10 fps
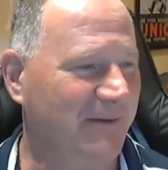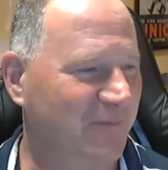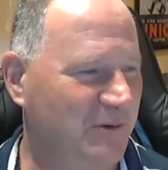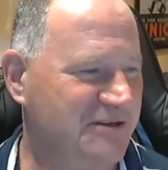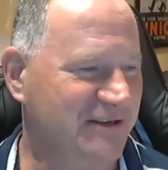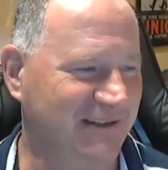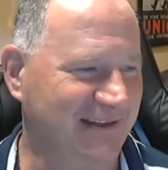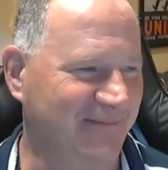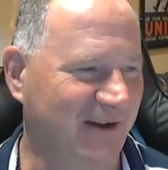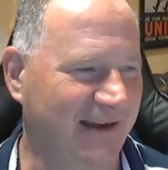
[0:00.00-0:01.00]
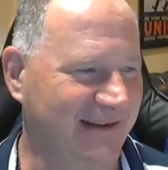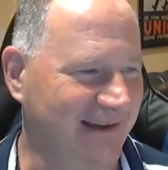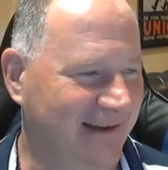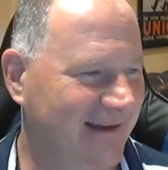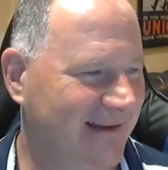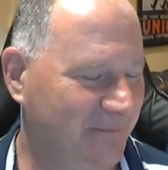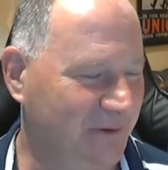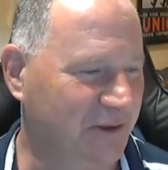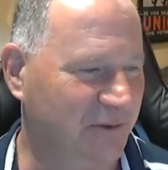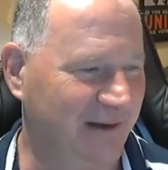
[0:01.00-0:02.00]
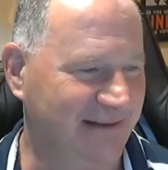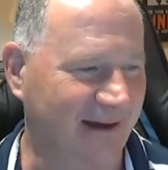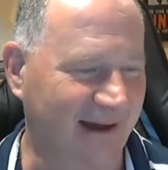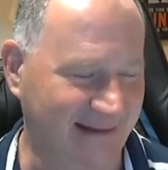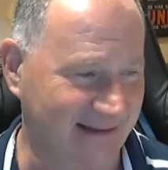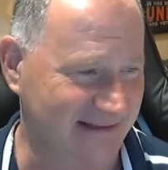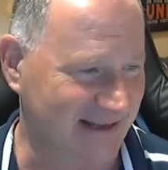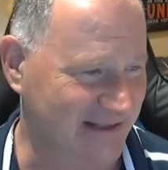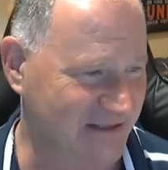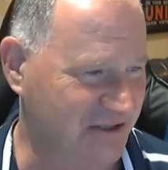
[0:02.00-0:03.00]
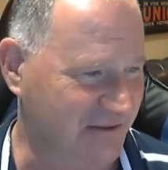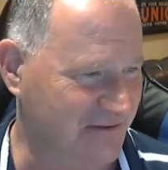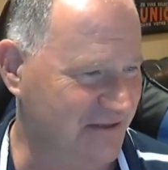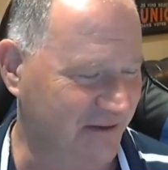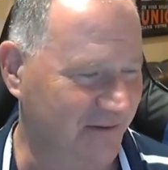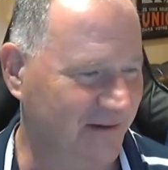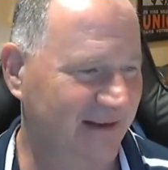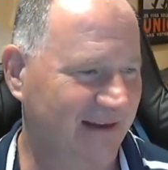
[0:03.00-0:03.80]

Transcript: Unfortunately, Vida Blue had died this last year, so